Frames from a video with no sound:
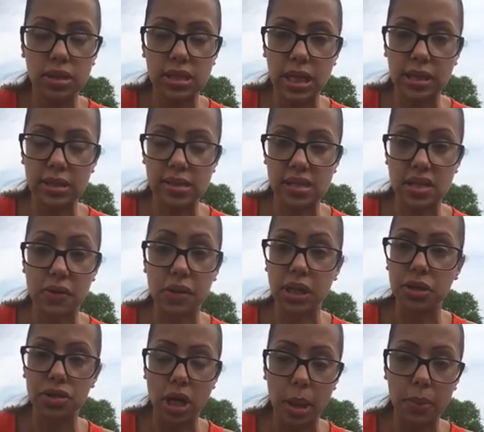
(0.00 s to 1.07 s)
It's not
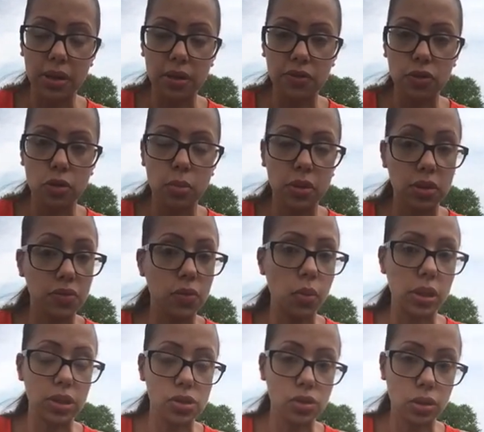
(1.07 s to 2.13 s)
necessarily a job interview, but if you
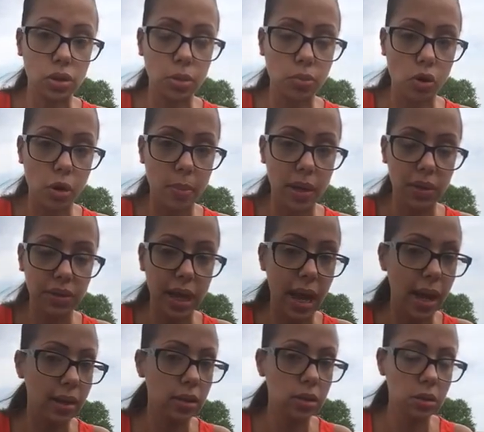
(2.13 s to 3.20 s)
wanted to learn more about
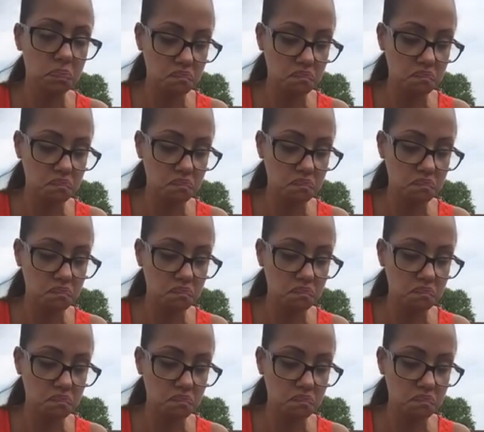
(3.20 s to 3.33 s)
that,